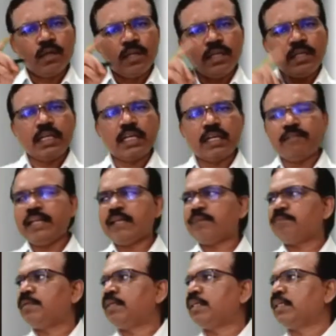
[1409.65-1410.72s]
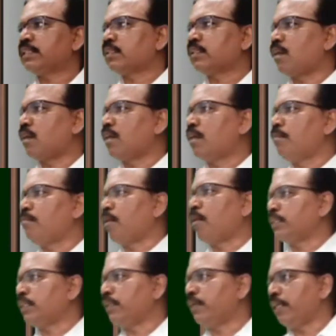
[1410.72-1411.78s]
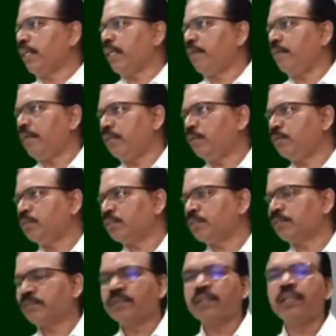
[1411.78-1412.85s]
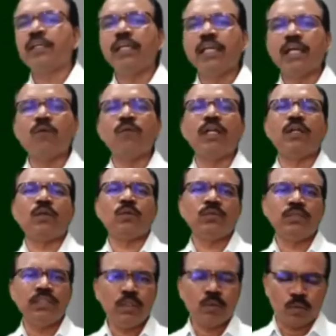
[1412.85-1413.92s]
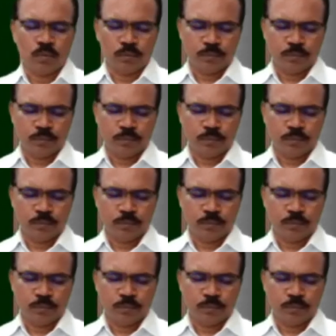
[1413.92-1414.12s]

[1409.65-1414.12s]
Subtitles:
equate first order partial derivatives equal to 0.